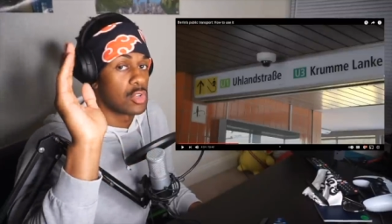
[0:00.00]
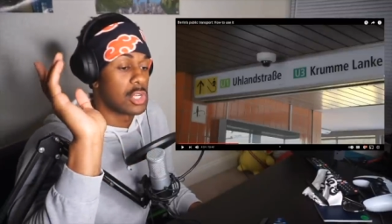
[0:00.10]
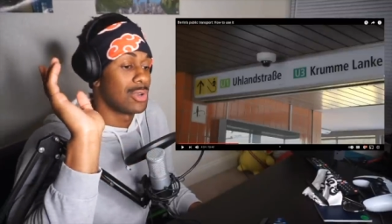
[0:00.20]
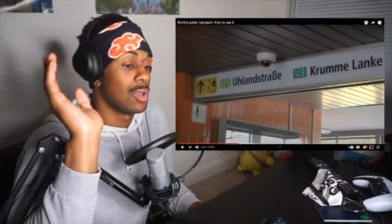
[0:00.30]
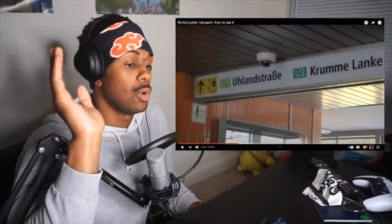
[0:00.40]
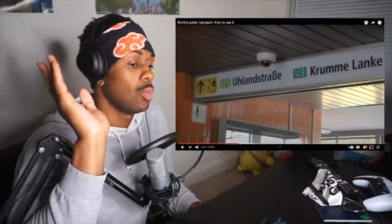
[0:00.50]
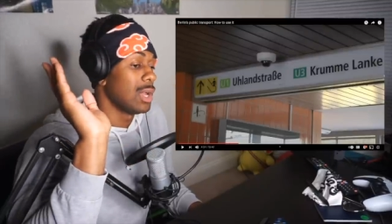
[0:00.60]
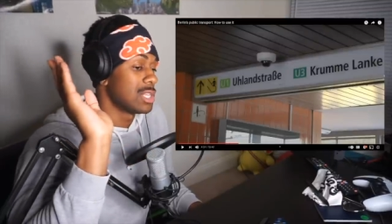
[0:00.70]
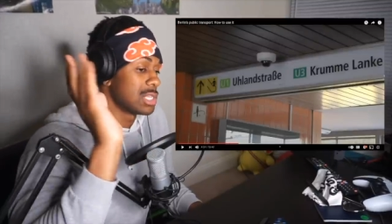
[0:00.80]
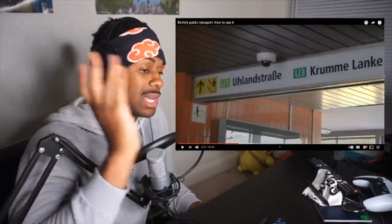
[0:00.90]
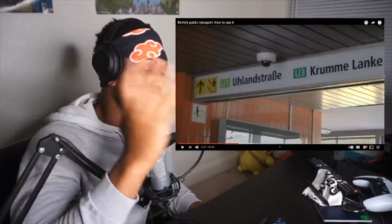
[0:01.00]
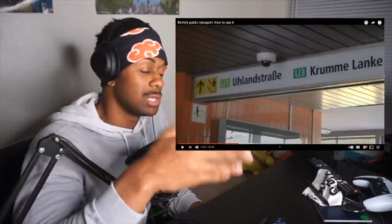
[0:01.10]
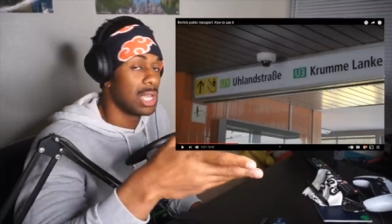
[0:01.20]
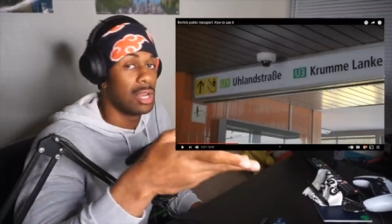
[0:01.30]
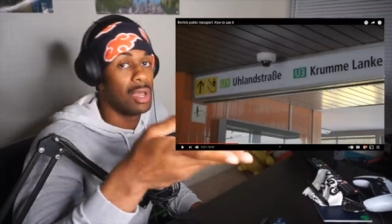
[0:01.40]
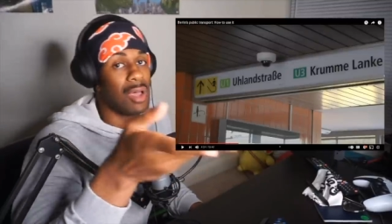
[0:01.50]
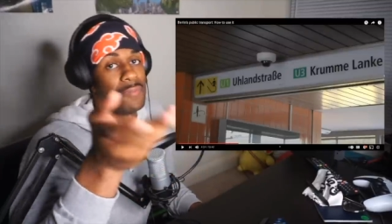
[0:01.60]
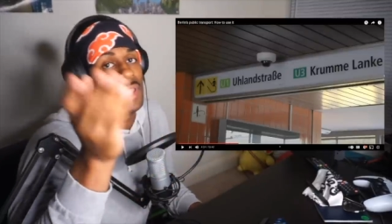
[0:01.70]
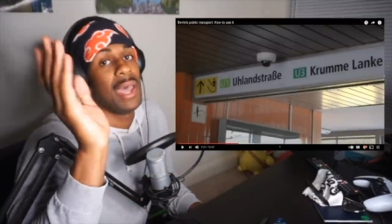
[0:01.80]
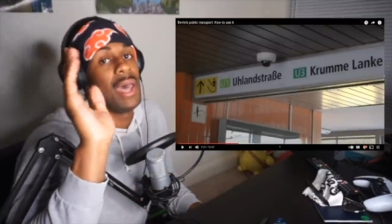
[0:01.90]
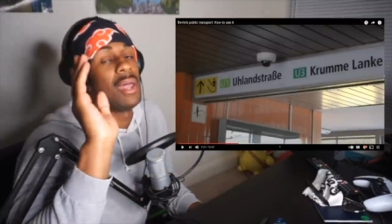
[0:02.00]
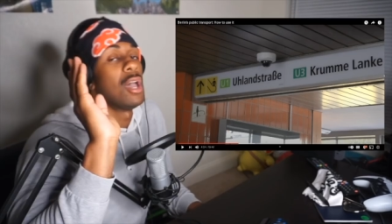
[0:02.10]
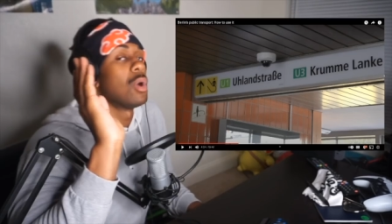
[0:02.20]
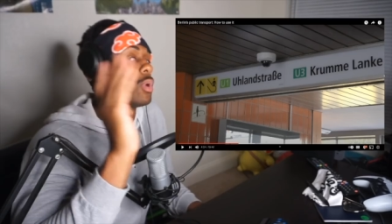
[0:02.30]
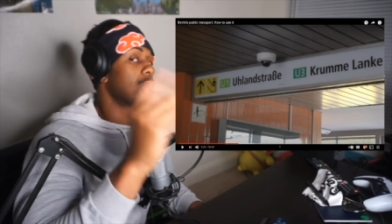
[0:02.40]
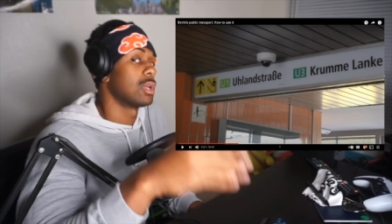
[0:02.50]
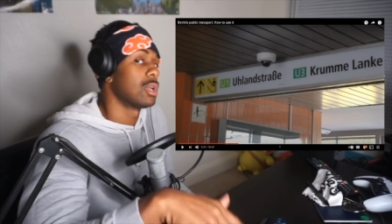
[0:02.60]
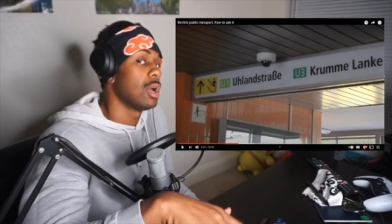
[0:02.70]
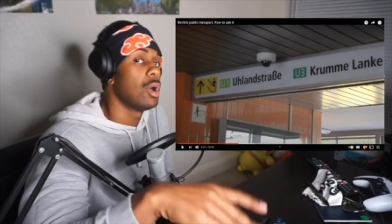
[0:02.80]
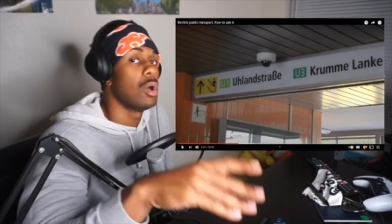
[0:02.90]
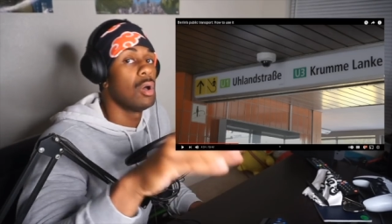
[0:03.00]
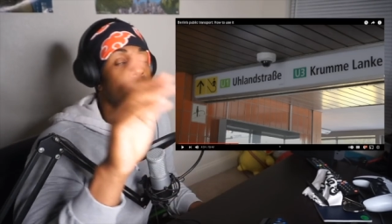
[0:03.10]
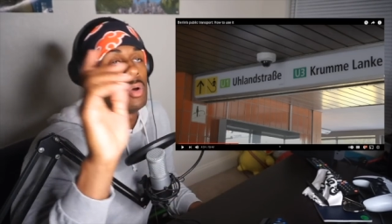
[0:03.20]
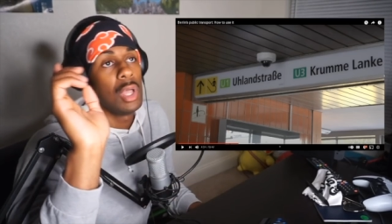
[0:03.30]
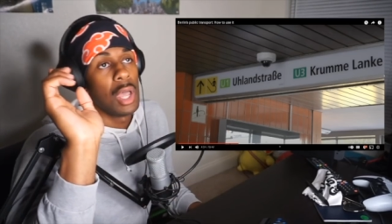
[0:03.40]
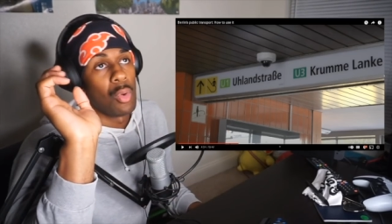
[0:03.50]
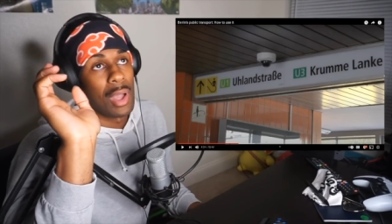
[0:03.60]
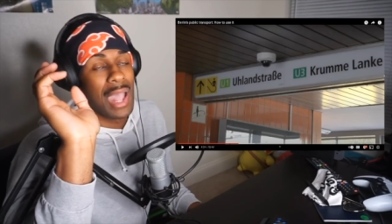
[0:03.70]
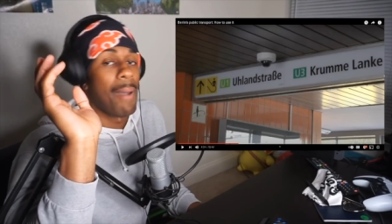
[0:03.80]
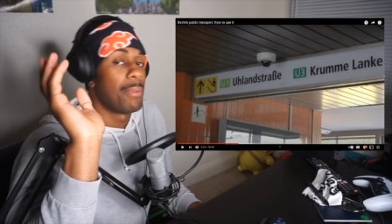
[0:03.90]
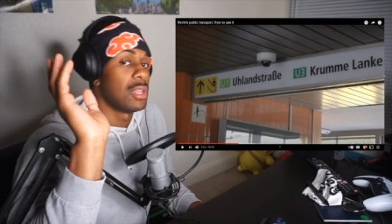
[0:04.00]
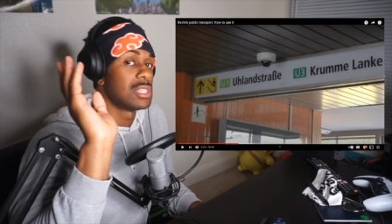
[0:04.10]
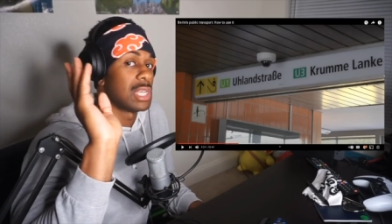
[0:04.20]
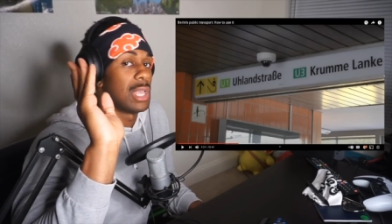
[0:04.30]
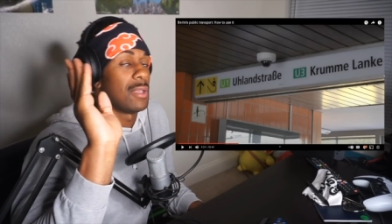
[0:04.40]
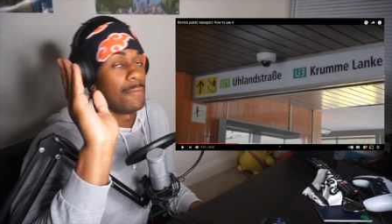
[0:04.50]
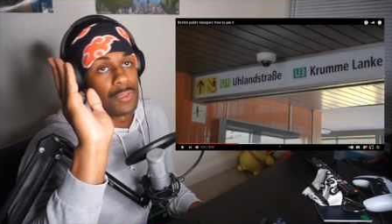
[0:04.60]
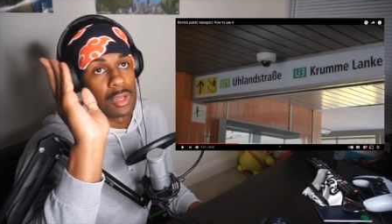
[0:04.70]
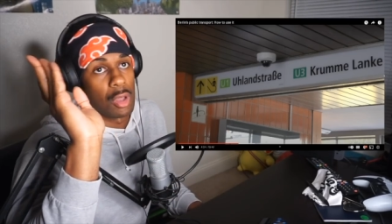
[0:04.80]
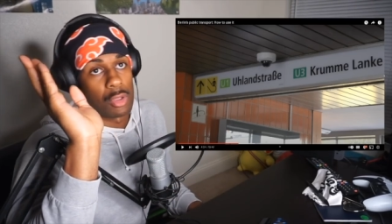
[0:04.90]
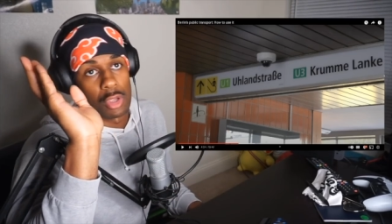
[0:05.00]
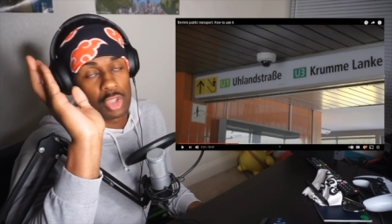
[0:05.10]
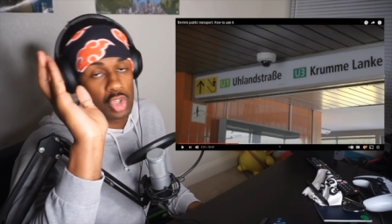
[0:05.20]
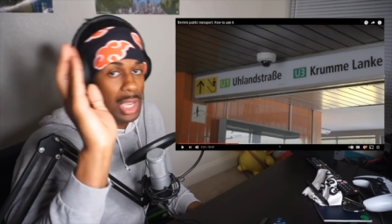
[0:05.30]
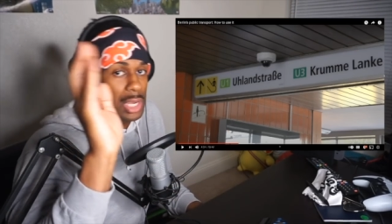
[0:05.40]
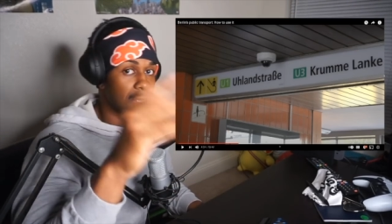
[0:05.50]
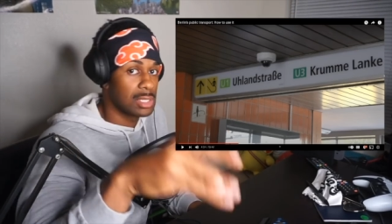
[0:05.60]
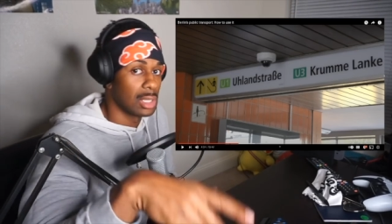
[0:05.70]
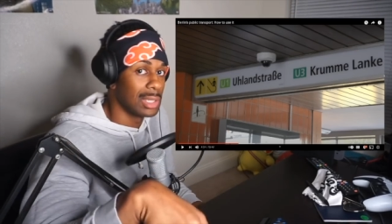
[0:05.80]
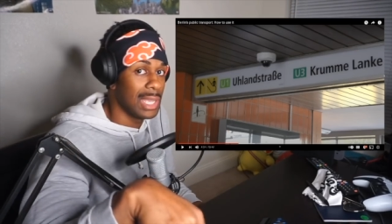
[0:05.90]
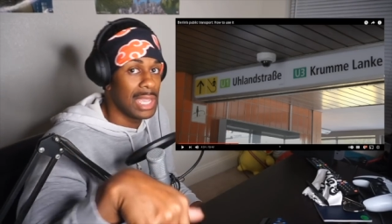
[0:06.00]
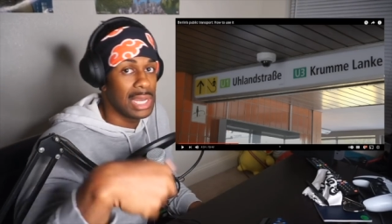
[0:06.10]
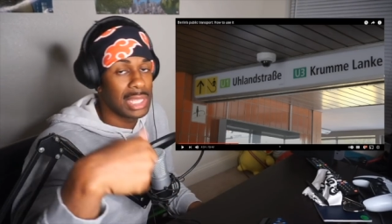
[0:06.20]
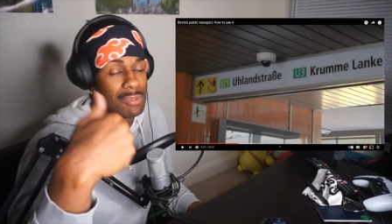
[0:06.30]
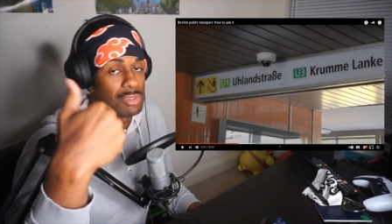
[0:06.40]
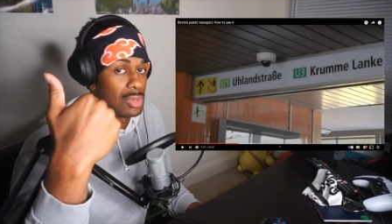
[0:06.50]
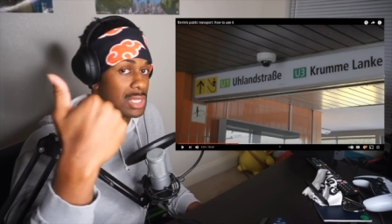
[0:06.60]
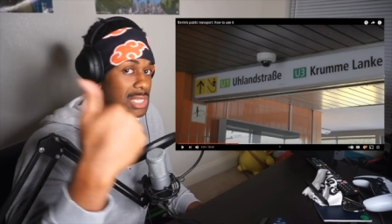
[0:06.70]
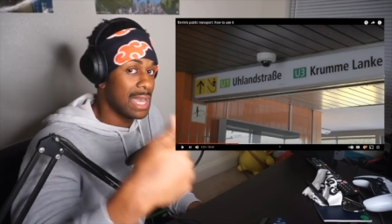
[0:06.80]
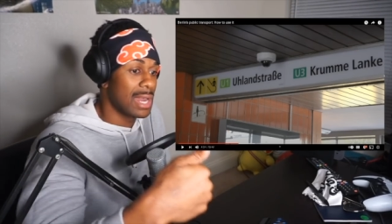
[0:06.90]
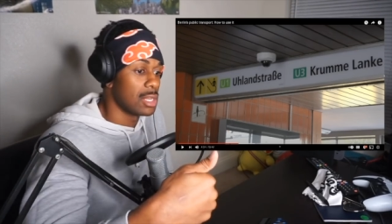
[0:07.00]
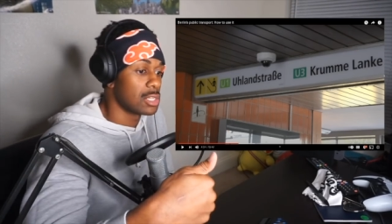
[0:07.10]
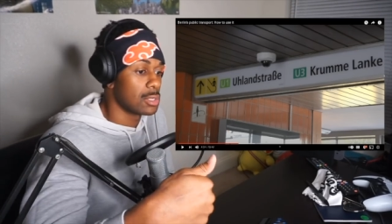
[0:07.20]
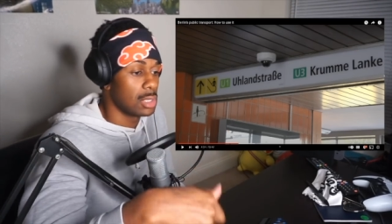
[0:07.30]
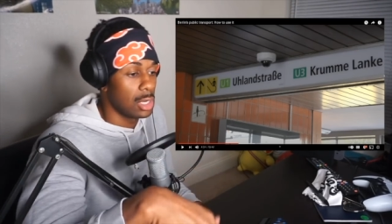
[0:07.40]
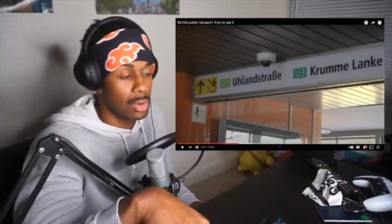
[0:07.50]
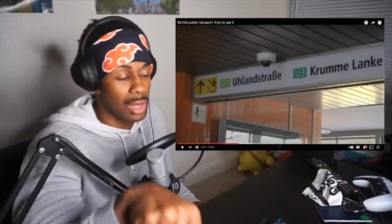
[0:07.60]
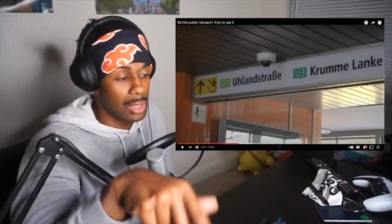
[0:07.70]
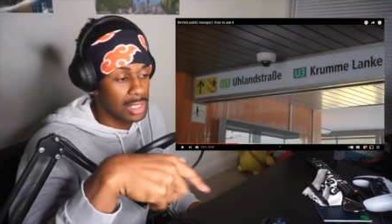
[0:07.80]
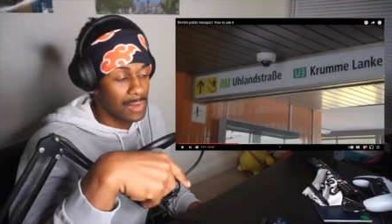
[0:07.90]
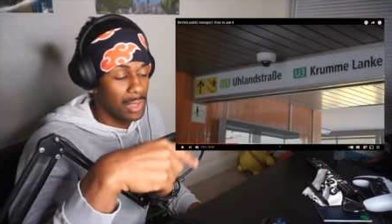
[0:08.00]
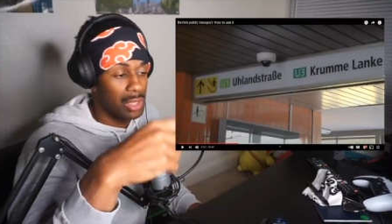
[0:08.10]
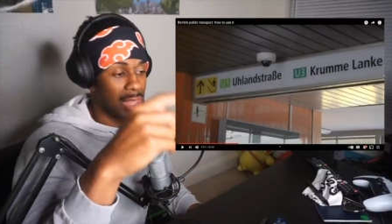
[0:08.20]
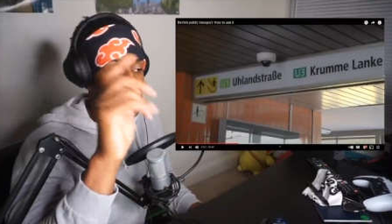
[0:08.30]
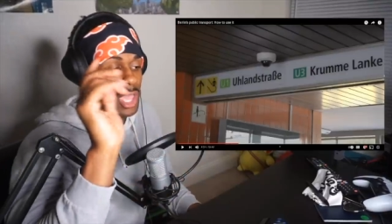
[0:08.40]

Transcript: So you know what stop to get off at, where to go, what happens if, you know, your train is delayed. It gives you a status, you know, and stuff like that.